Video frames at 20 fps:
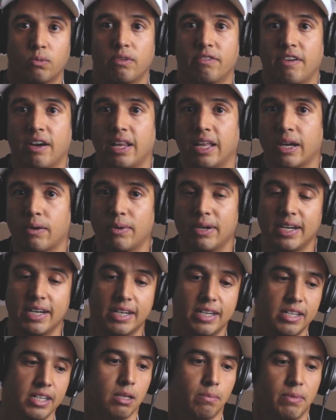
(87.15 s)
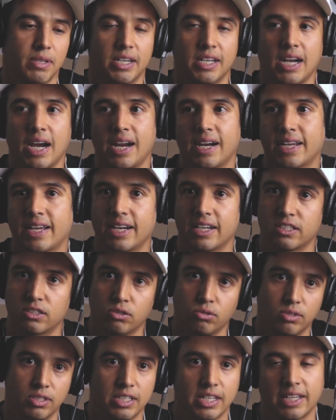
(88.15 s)
We felt like we needed something to kind of get us
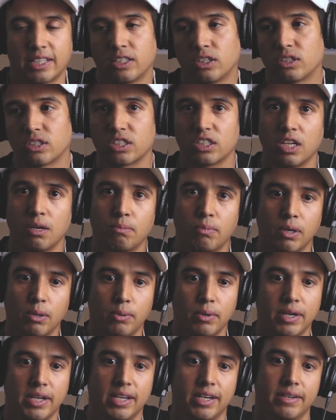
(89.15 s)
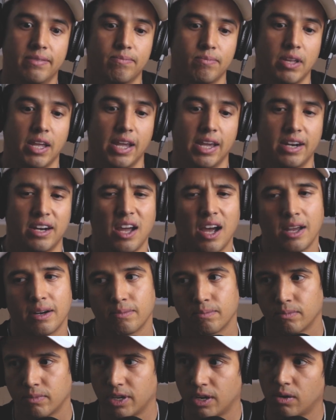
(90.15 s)
through this like little slump we were in, and
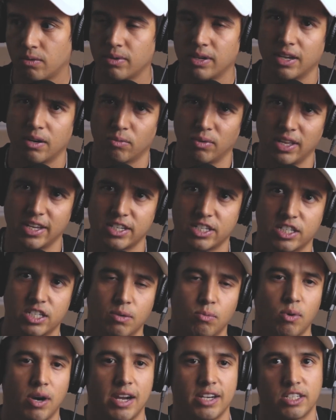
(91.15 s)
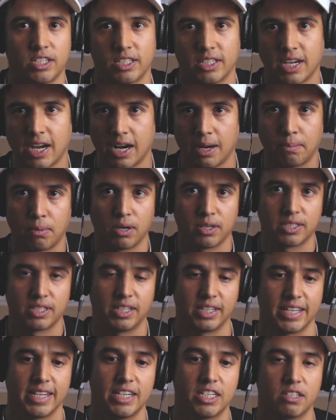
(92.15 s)
not in relationship wise, just kind of
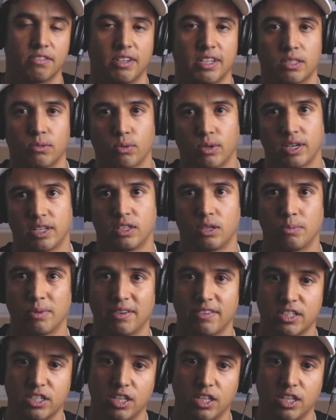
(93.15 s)
personally, each of us were in a little bit of a